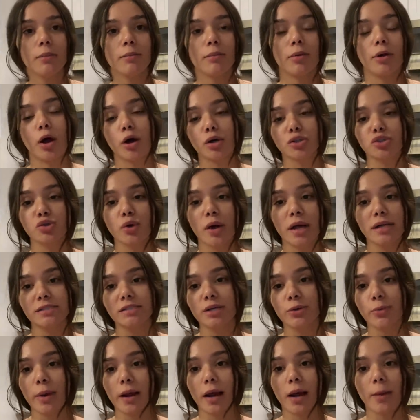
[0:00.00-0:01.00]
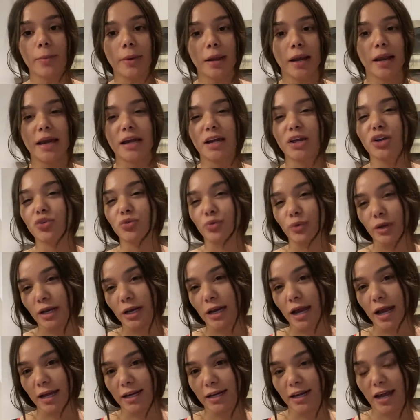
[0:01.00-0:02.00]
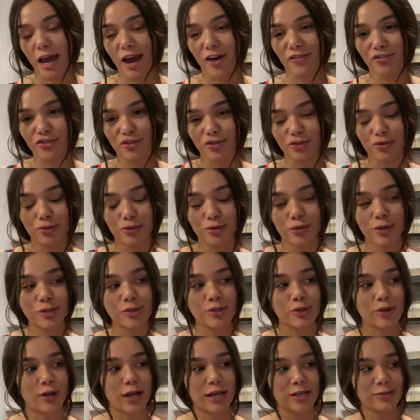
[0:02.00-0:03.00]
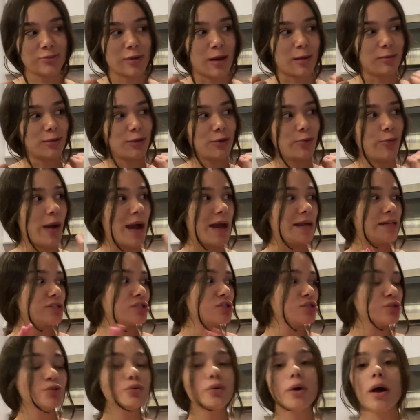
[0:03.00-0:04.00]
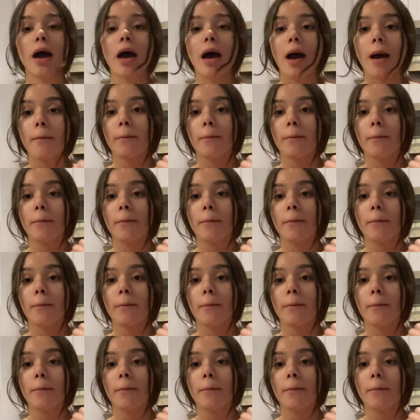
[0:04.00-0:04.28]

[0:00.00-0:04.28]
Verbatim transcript: But also I did wake up at like 3 o'clock in the afternoon, so that's probably why too.